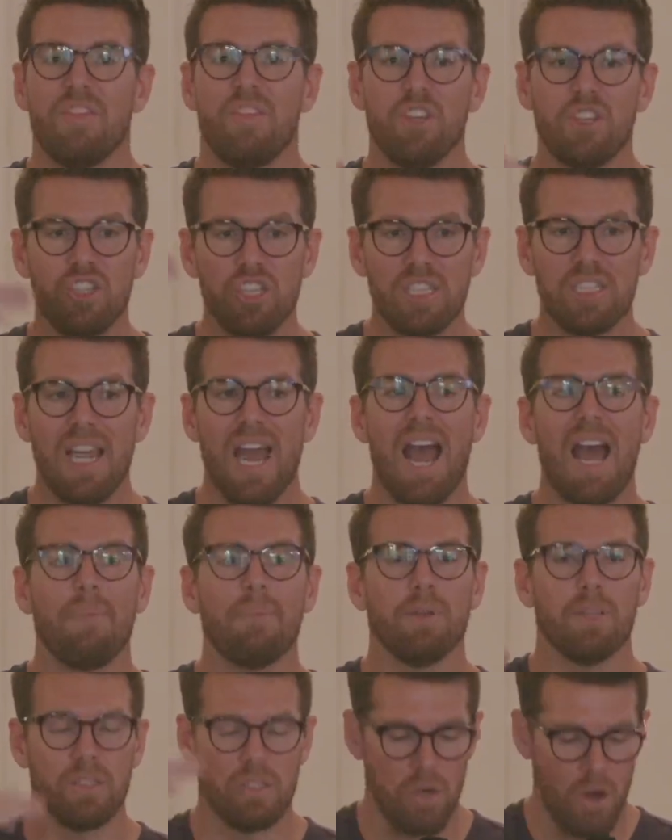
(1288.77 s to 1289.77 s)
This just
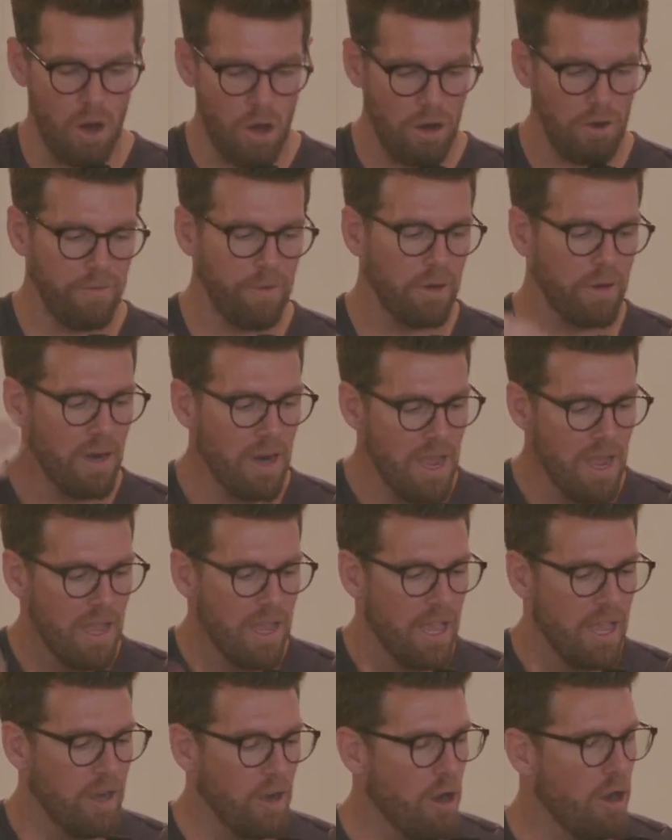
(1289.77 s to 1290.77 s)
happens over
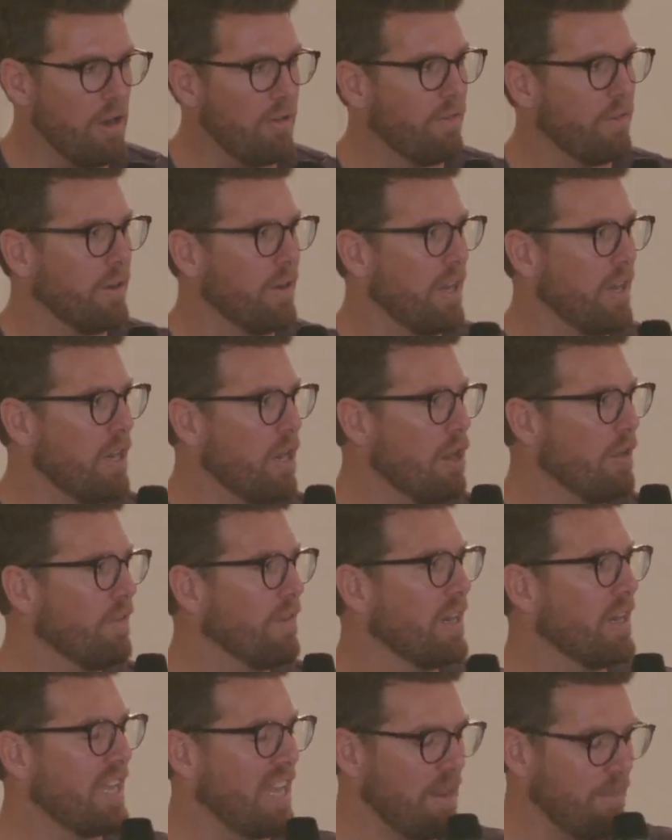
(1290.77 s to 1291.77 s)
and over and
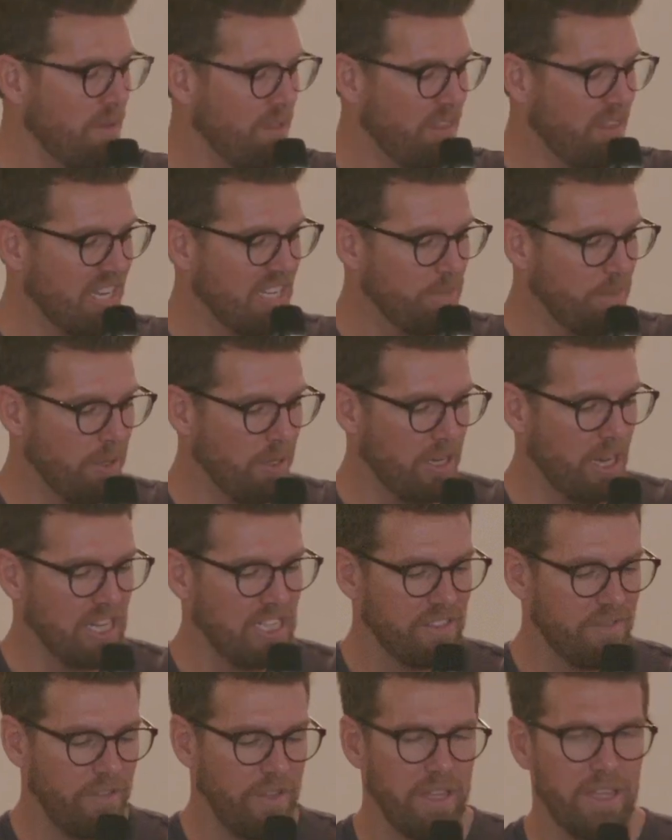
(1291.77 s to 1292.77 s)
over again, but things
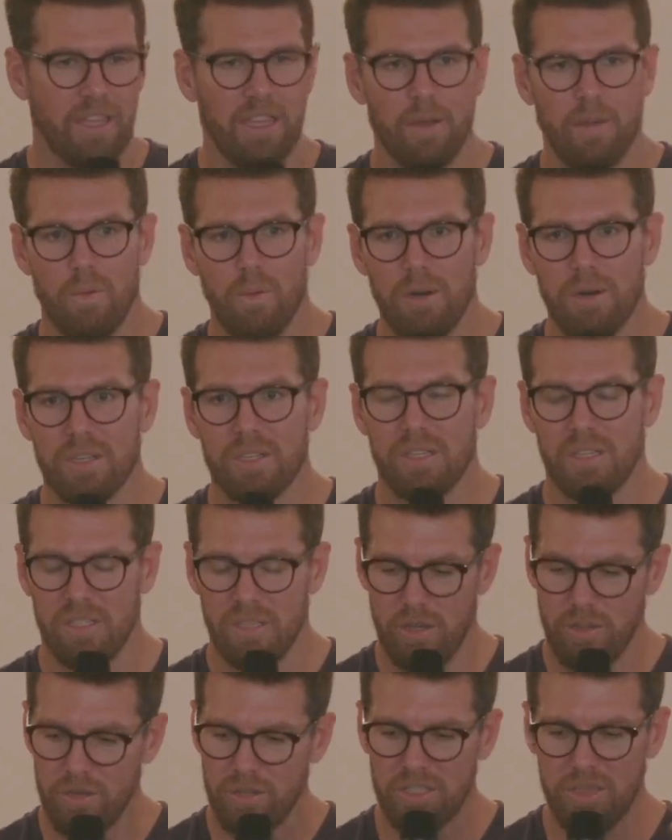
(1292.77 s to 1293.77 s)
progressively get worse. And
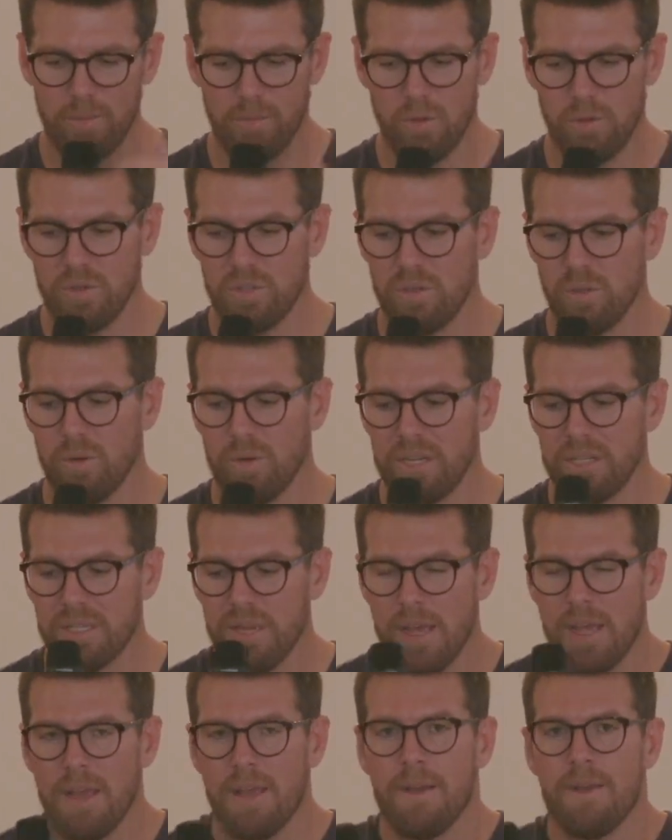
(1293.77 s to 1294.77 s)
so there's some cool stories
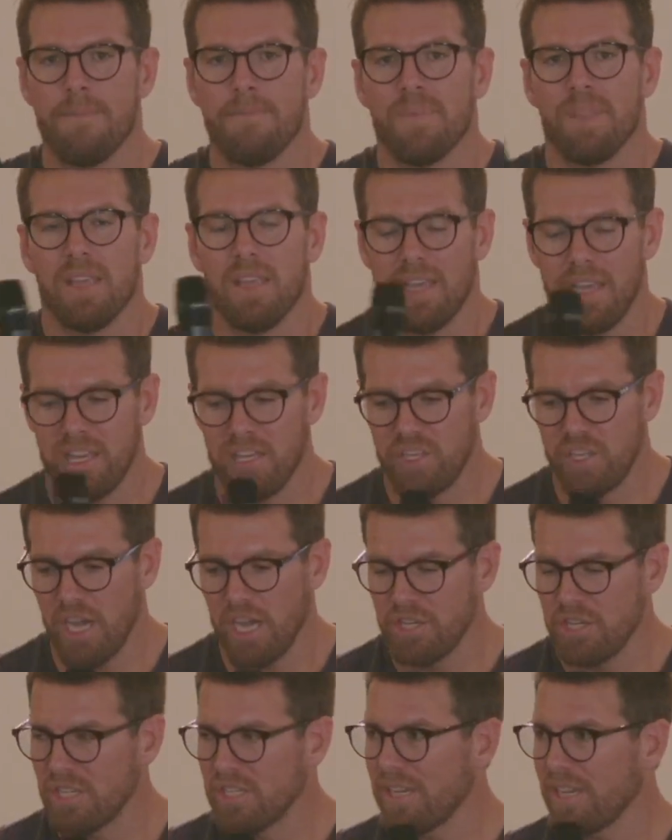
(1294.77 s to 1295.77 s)
in
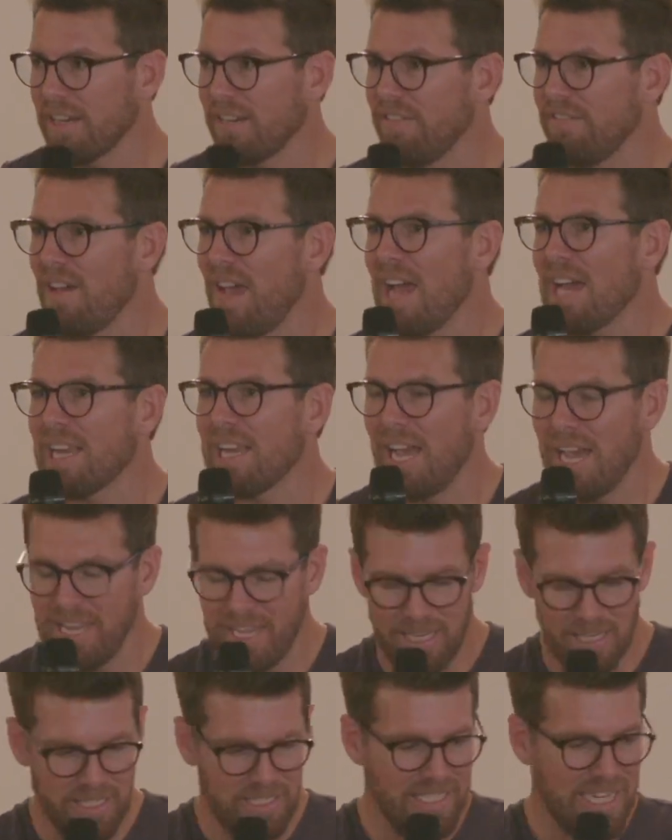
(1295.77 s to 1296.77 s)
Judges, like a fat guy
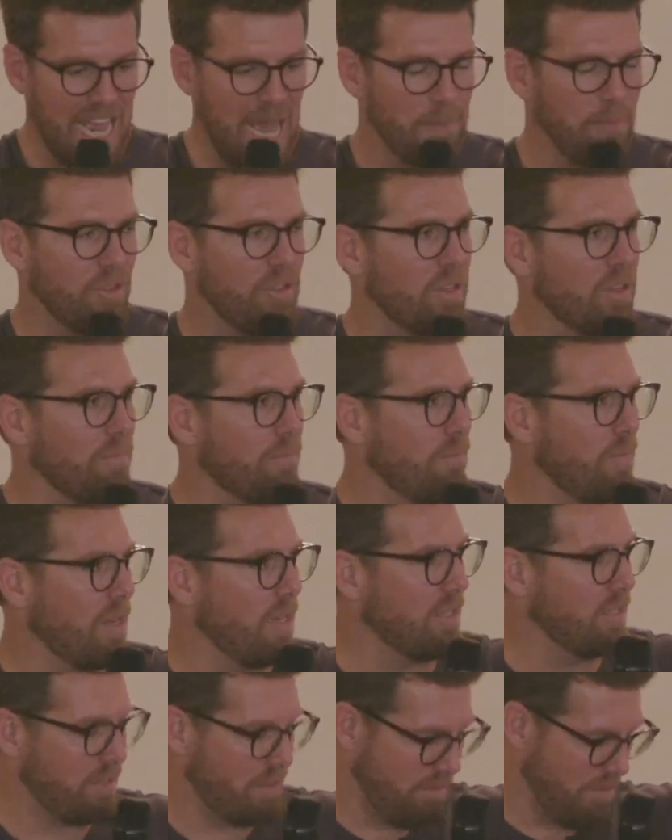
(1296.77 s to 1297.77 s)
getting stabbed
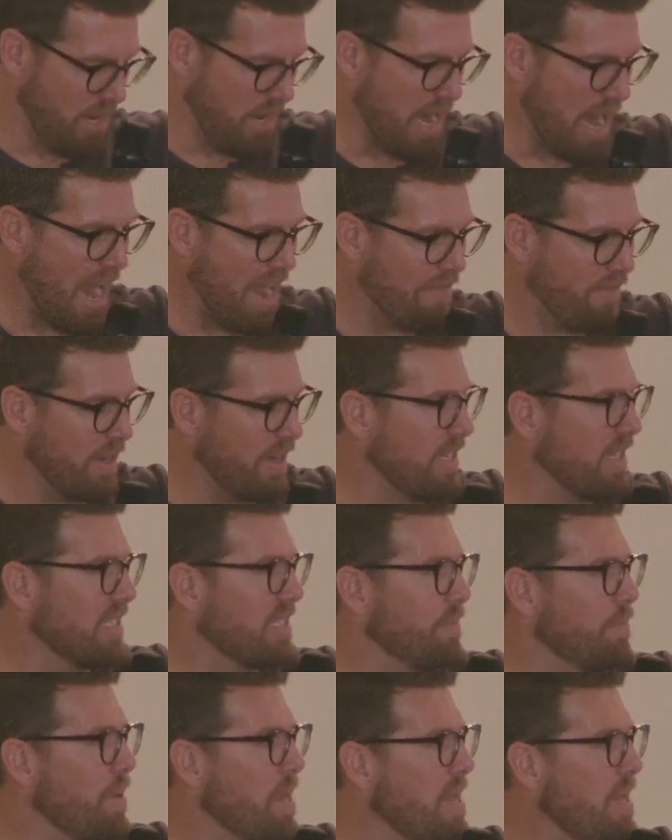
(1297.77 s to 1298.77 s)
with a knife and it
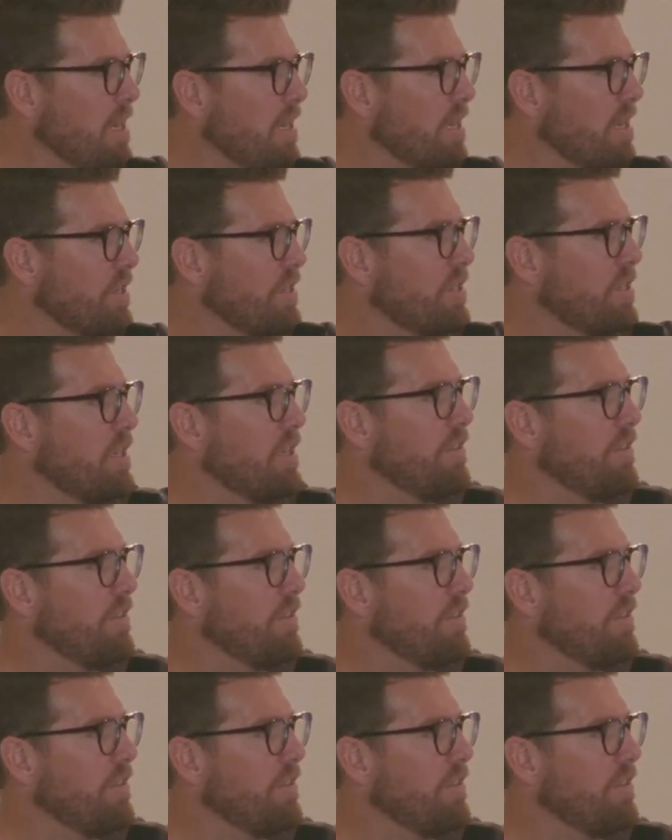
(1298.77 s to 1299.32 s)
disappears.